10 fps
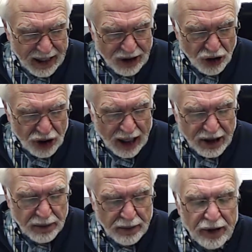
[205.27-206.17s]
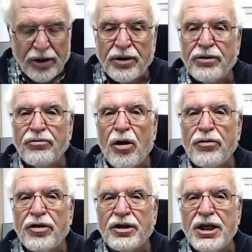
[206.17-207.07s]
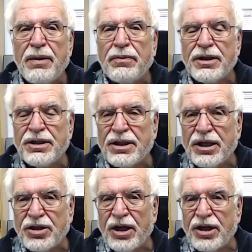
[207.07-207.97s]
and Shakespeare wrote The Tempest as a